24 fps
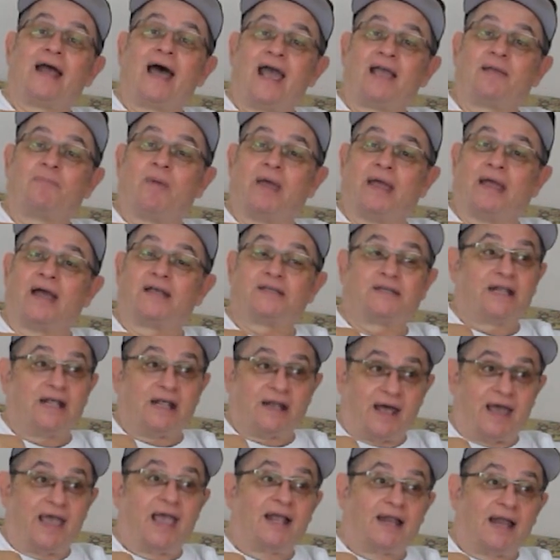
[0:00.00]
He liked me. I
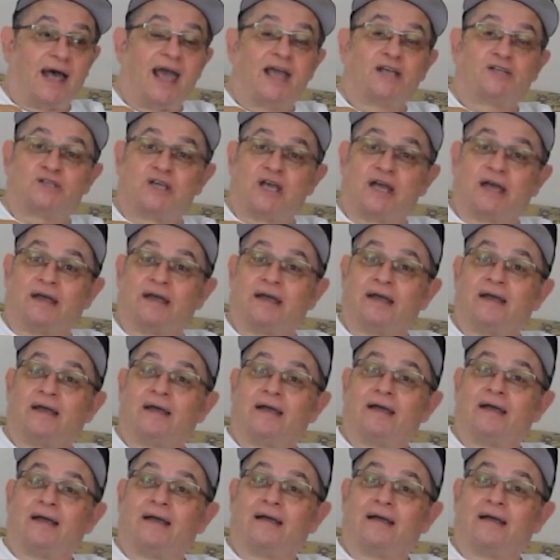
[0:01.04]
said, he likes you.